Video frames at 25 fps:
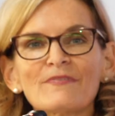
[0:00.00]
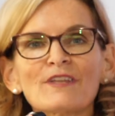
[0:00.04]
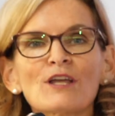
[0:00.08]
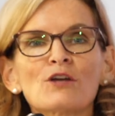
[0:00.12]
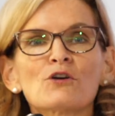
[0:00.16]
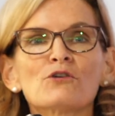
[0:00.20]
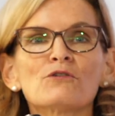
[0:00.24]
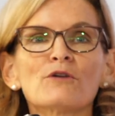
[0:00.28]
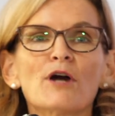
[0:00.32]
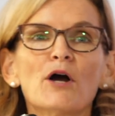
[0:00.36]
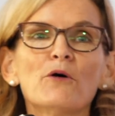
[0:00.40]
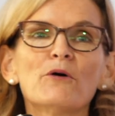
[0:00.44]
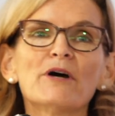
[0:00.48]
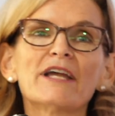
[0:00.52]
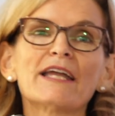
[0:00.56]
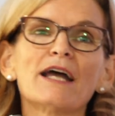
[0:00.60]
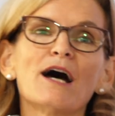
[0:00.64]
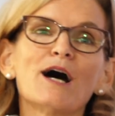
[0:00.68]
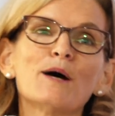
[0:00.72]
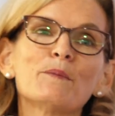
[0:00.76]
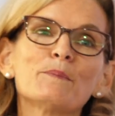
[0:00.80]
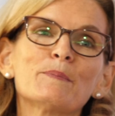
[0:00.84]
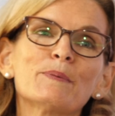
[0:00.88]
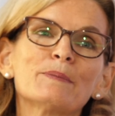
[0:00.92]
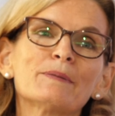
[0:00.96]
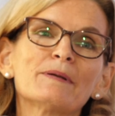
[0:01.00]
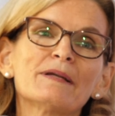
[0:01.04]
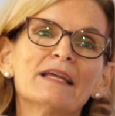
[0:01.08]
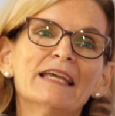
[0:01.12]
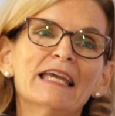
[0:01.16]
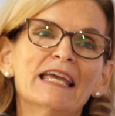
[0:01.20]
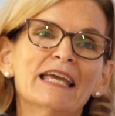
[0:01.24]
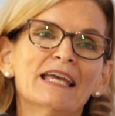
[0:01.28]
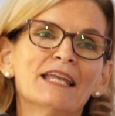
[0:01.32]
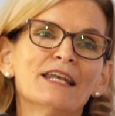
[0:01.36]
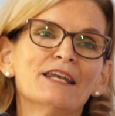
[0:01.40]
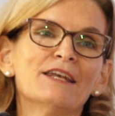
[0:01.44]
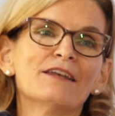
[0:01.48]
Growing up
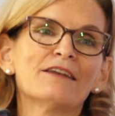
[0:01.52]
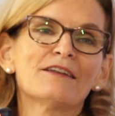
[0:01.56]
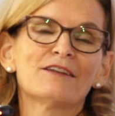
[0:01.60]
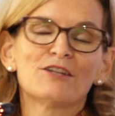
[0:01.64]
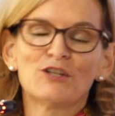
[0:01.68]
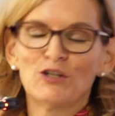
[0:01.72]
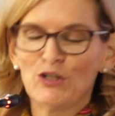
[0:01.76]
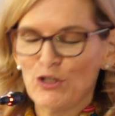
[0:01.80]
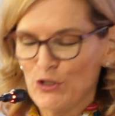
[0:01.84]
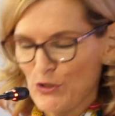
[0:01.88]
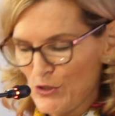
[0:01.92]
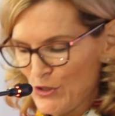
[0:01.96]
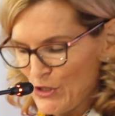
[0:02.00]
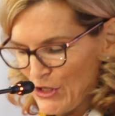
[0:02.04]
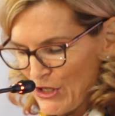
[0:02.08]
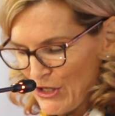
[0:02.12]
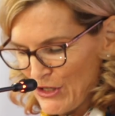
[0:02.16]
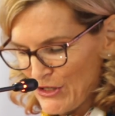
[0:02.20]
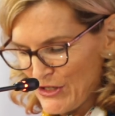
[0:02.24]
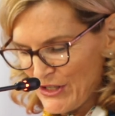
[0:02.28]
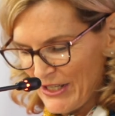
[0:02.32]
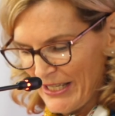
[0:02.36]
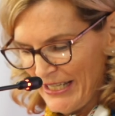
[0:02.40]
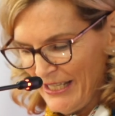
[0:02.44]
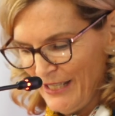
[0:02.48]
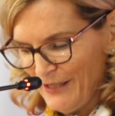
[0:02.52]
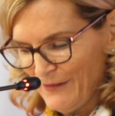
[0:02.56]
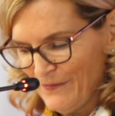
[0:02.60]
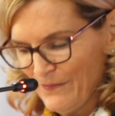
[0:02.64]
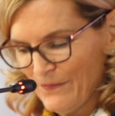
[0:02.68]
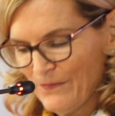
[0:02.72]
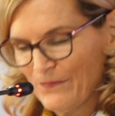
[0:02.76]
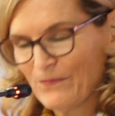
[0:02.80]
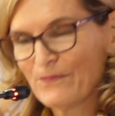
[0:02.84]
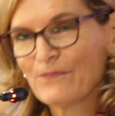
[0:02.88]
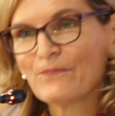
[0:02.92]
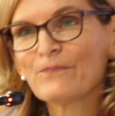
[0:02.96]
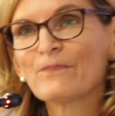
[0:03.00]
in New Jersey,
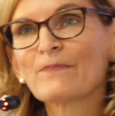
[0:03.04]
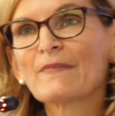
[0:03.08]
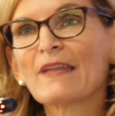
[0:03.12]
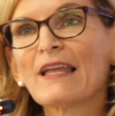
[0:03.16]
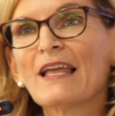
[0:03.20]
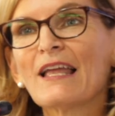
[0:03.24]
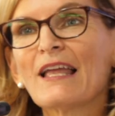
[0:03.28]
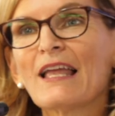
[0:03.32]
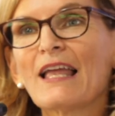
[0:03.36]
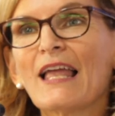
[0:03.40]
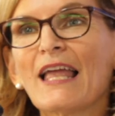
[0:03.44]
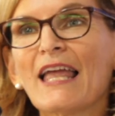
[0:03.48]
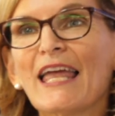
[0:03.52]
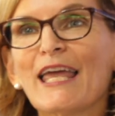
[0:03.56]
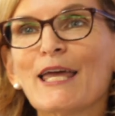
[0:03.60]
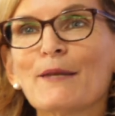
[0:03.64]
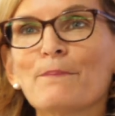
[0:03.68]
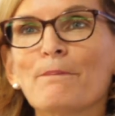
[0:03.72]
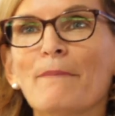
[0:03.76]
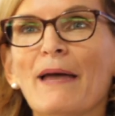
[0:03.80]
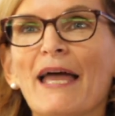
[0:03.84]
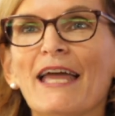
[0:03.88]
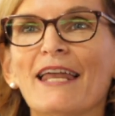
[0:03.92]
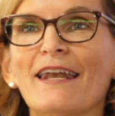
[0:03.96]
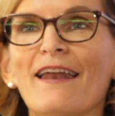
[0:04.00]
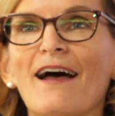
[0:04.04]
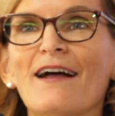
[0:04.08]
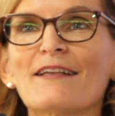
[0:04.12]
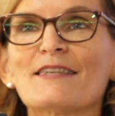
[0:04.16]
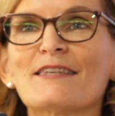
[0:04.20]
it may not